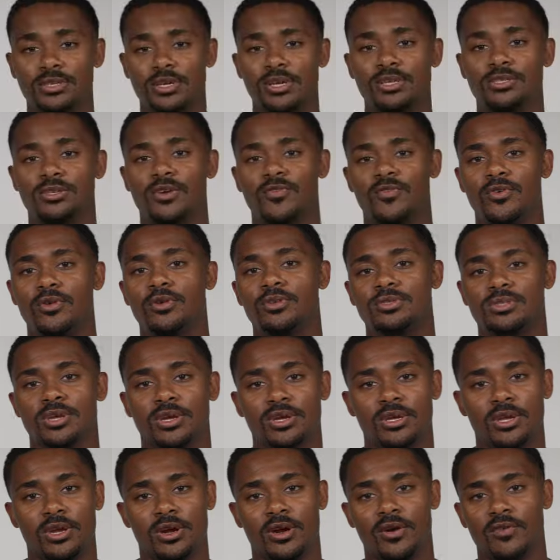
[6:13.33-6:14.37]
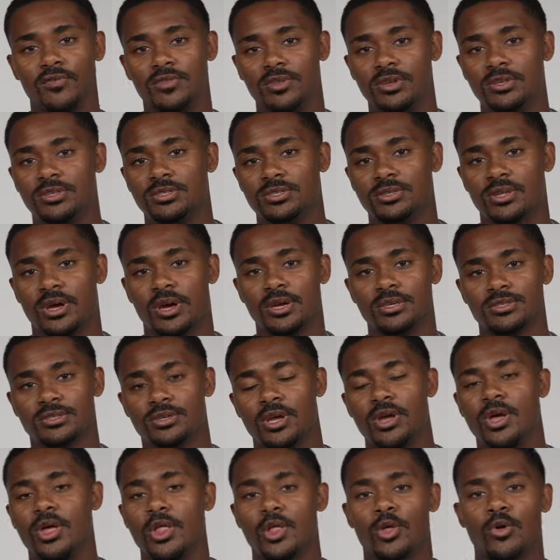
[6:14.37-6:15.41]
easier for you to take care of these nice
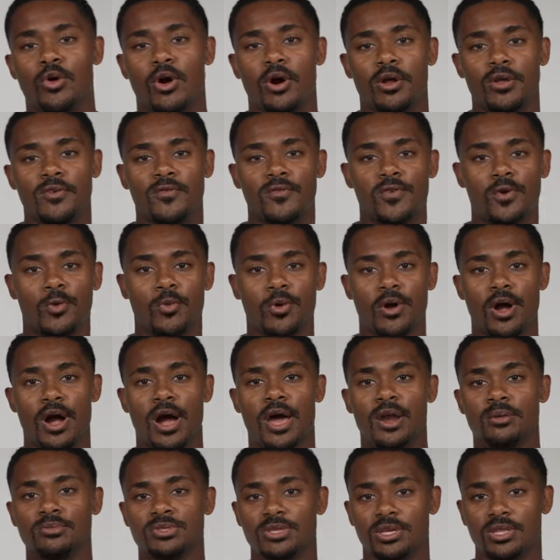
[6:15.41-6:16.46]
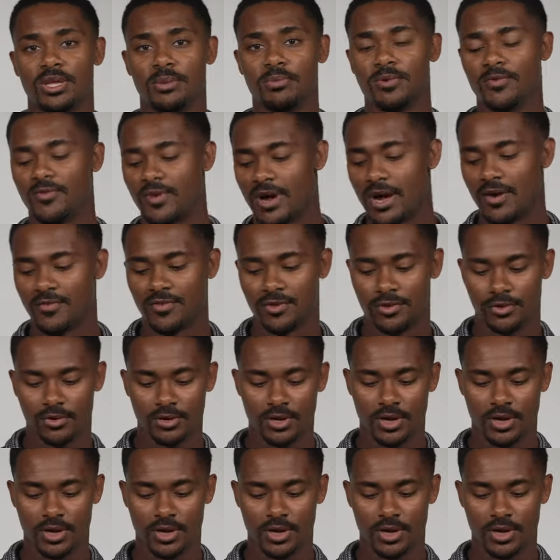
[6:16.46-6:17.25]
quality footwear items that they provide for you